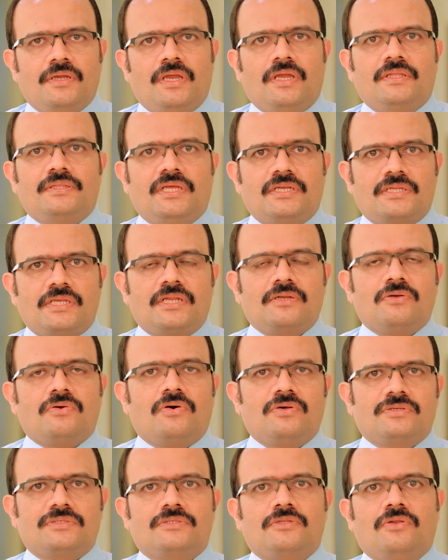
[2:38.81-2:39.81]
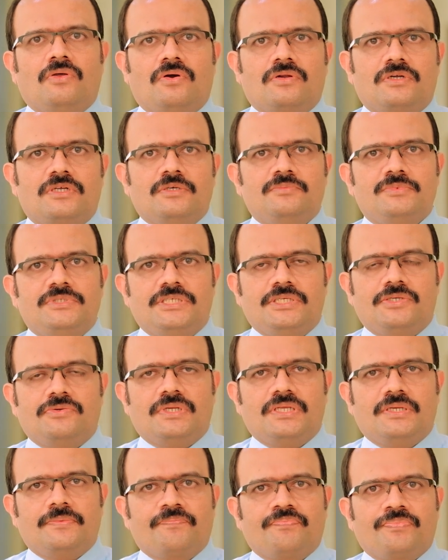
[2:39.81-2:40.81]
and that can cause long-term
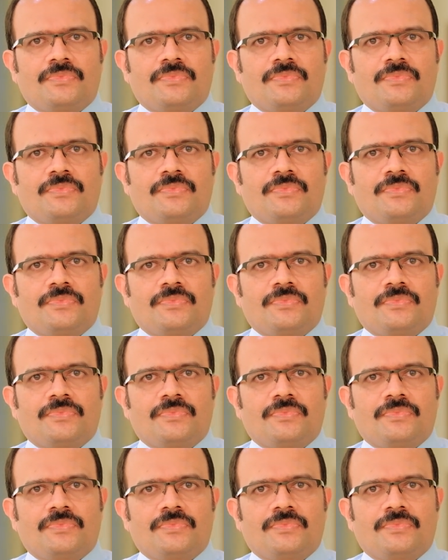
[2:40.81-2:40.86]
sequelae.